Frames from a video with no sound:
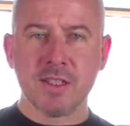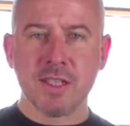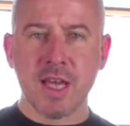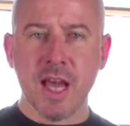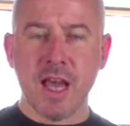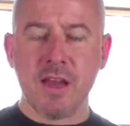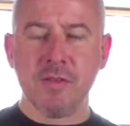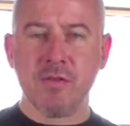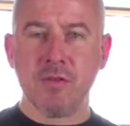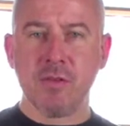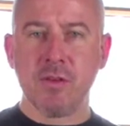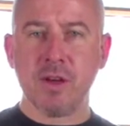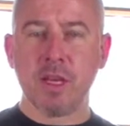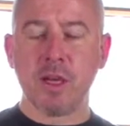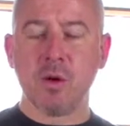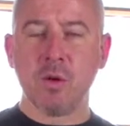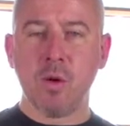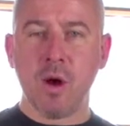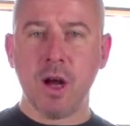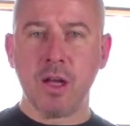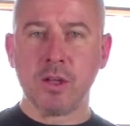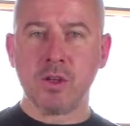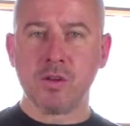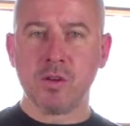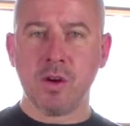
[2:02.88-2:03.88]
savoury,
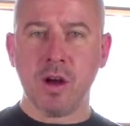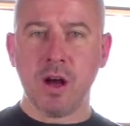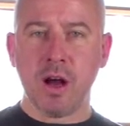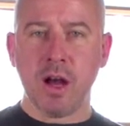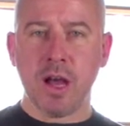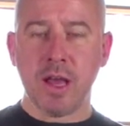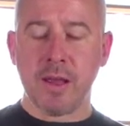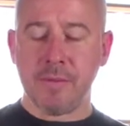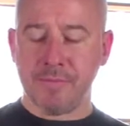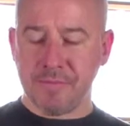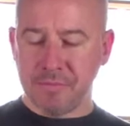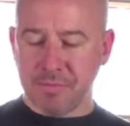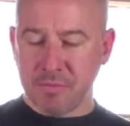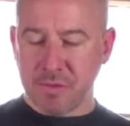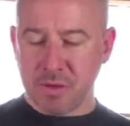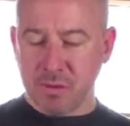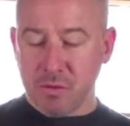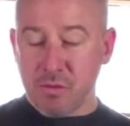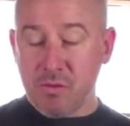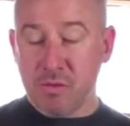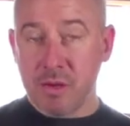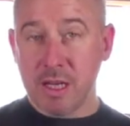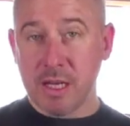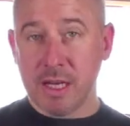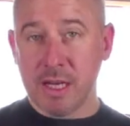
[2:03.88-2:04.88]
quite dry,
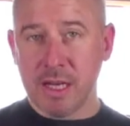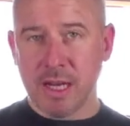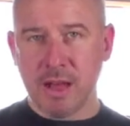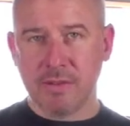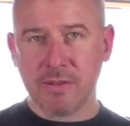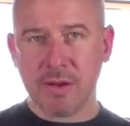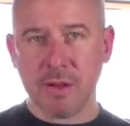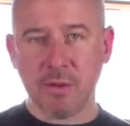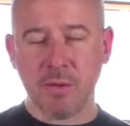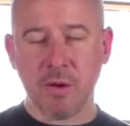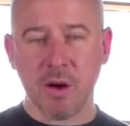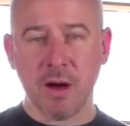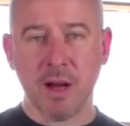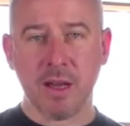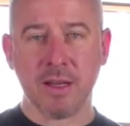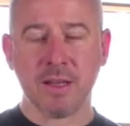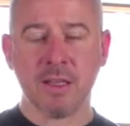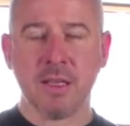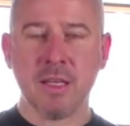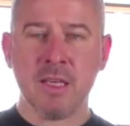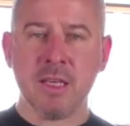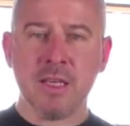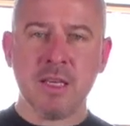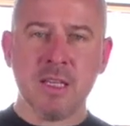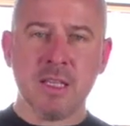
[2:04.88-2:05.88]
really lovely wine.
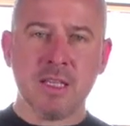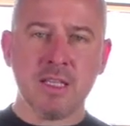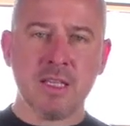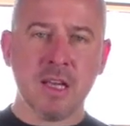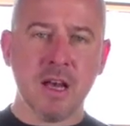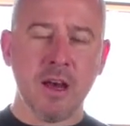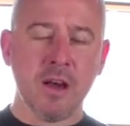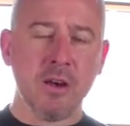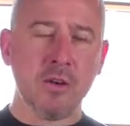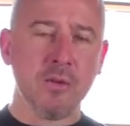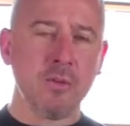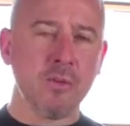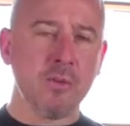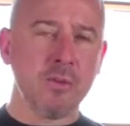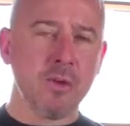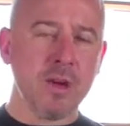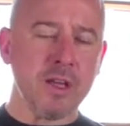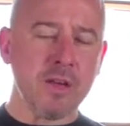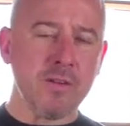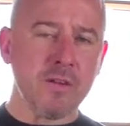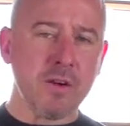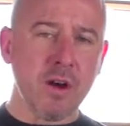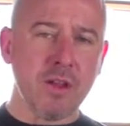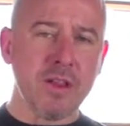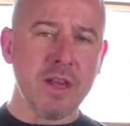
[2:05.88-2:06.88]
So what
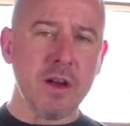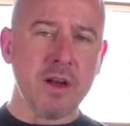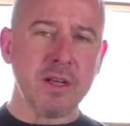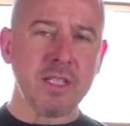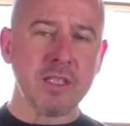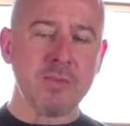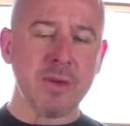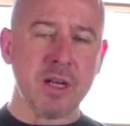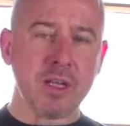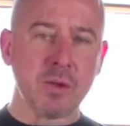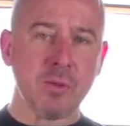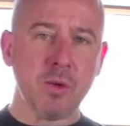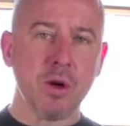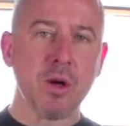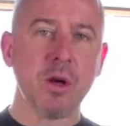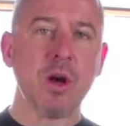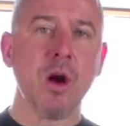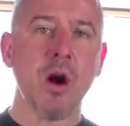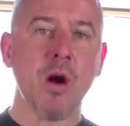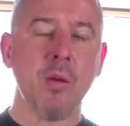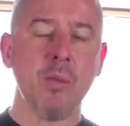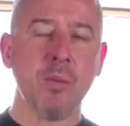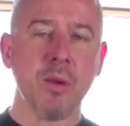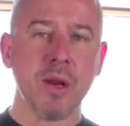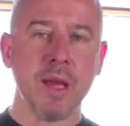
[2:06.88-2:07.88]
you've got there is a much more
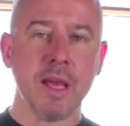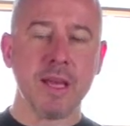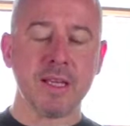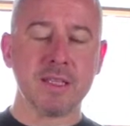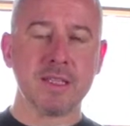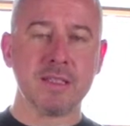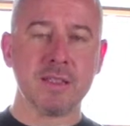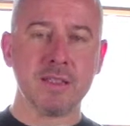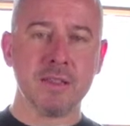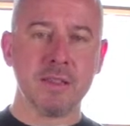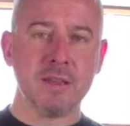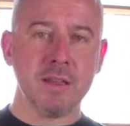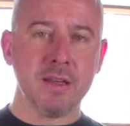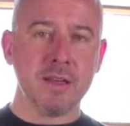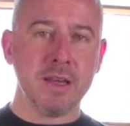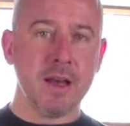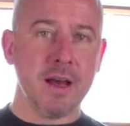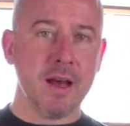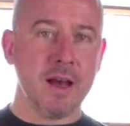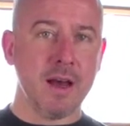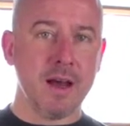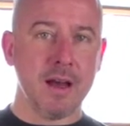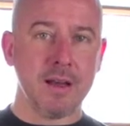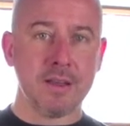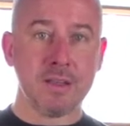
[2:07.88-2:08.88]
complex
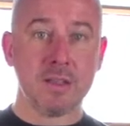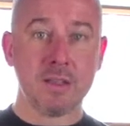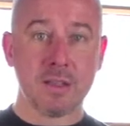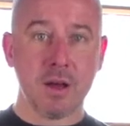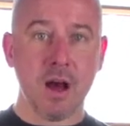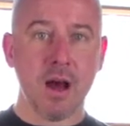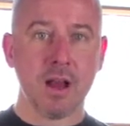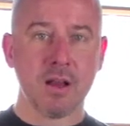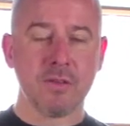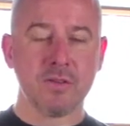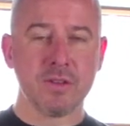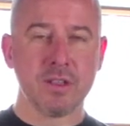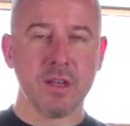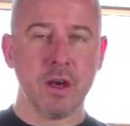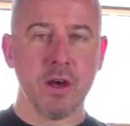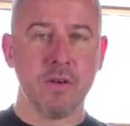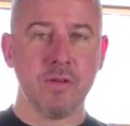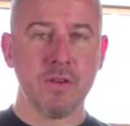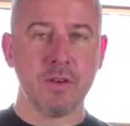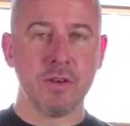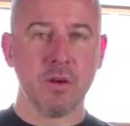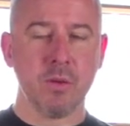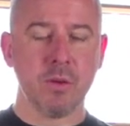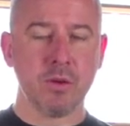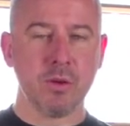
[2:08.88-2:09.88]
style of
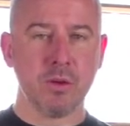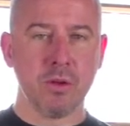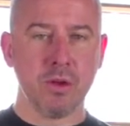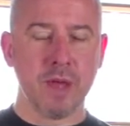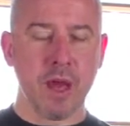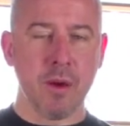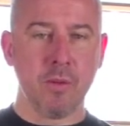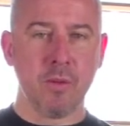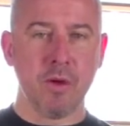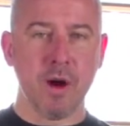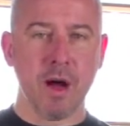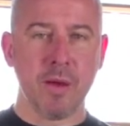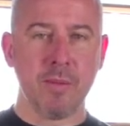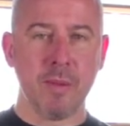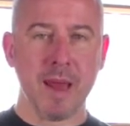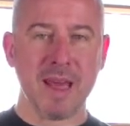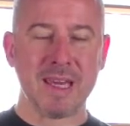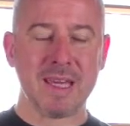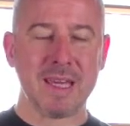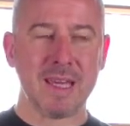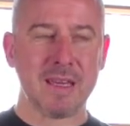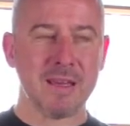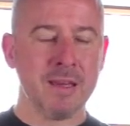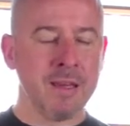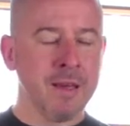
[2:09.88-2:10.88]
Sauvignon with all that
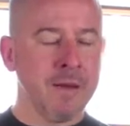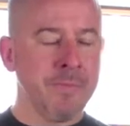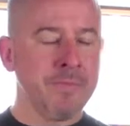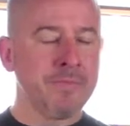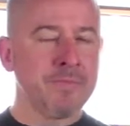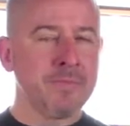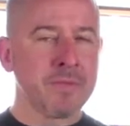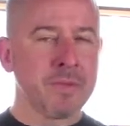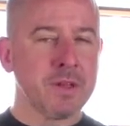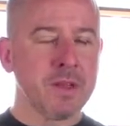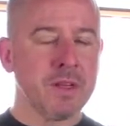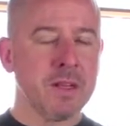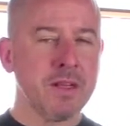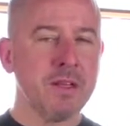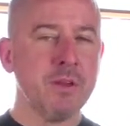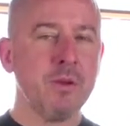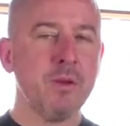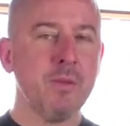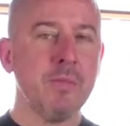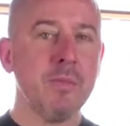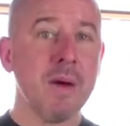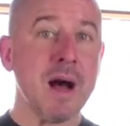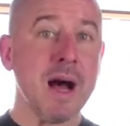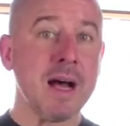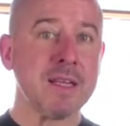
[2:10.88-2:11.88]
winemaking.
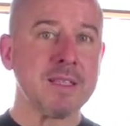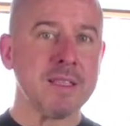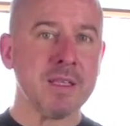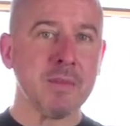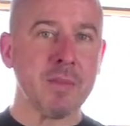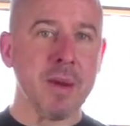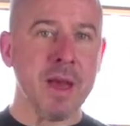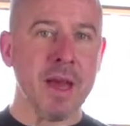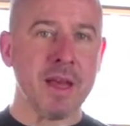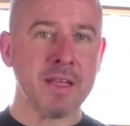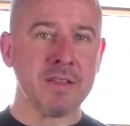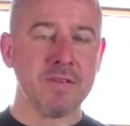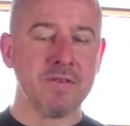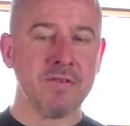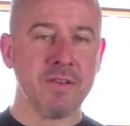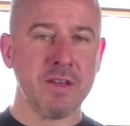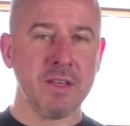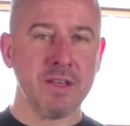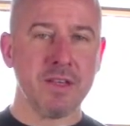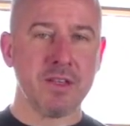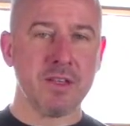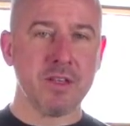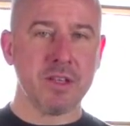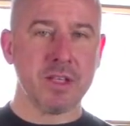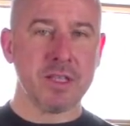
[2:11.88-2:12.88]
Little marzipan to
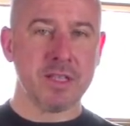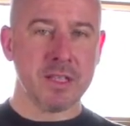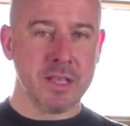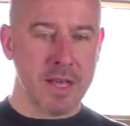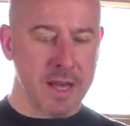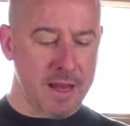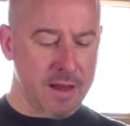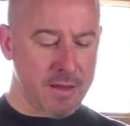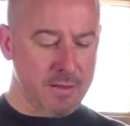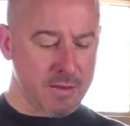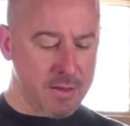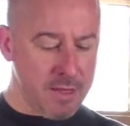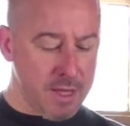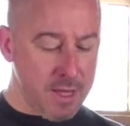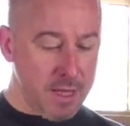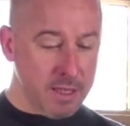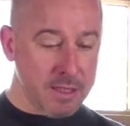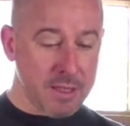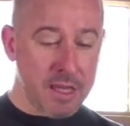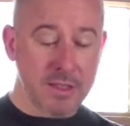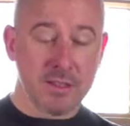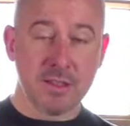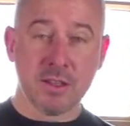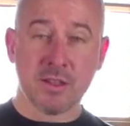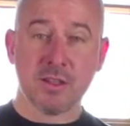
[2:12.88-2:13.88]
finish just now. So
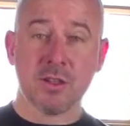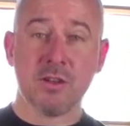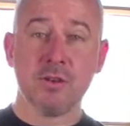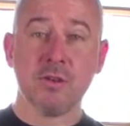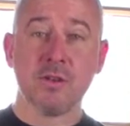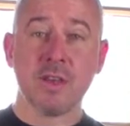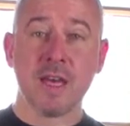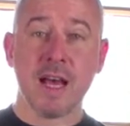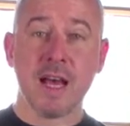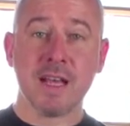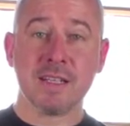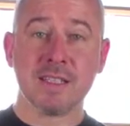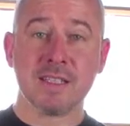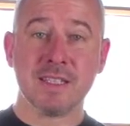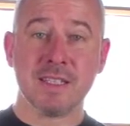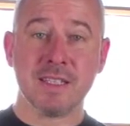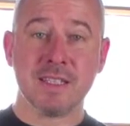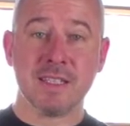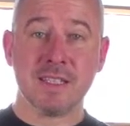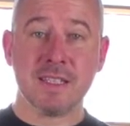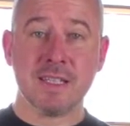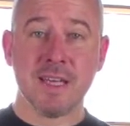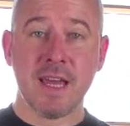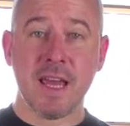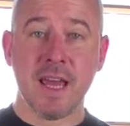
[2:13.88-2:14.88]
that's the
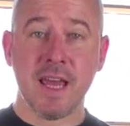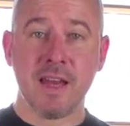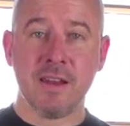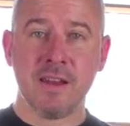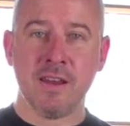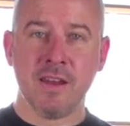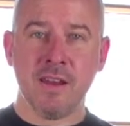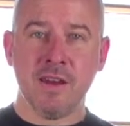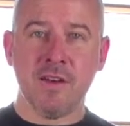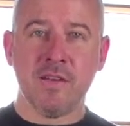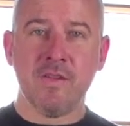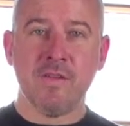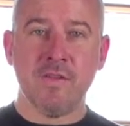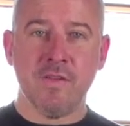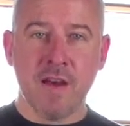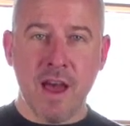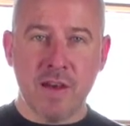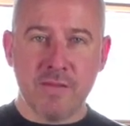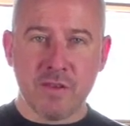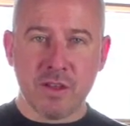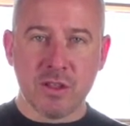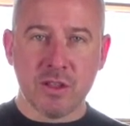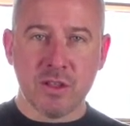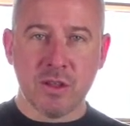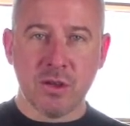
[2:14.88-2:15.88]
2010
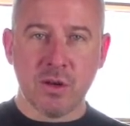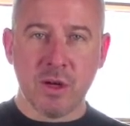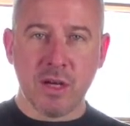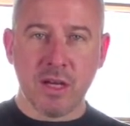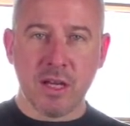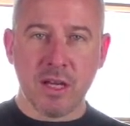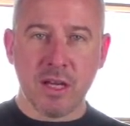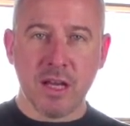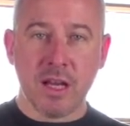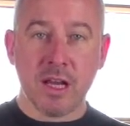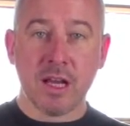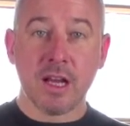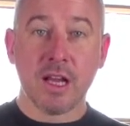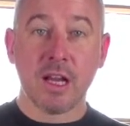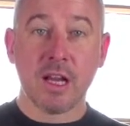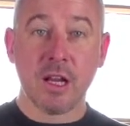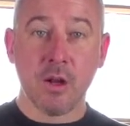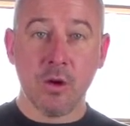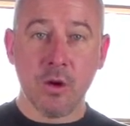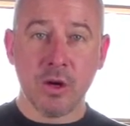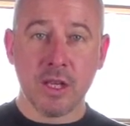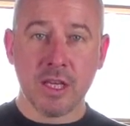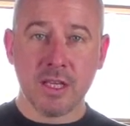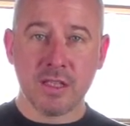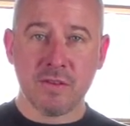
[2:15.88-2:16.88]
Vavasour
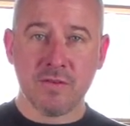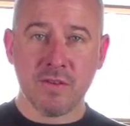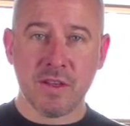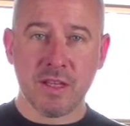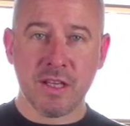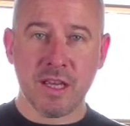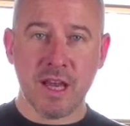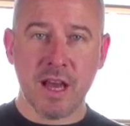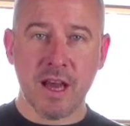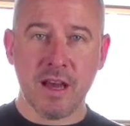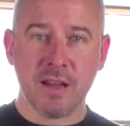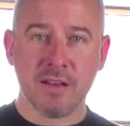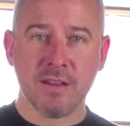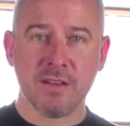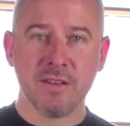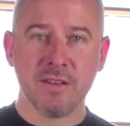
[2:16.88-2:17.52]
Claudia's Vineyard